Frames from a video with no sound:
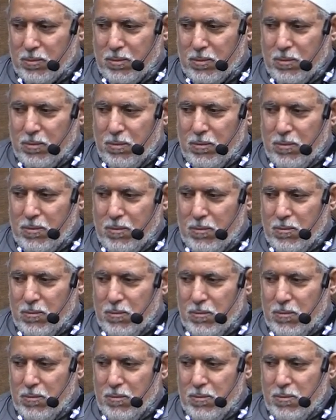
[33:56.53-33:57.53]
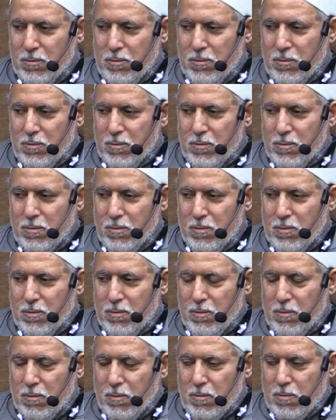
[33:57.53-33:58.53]

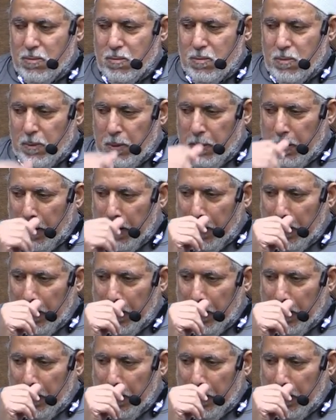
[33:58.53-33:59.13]
[no speech]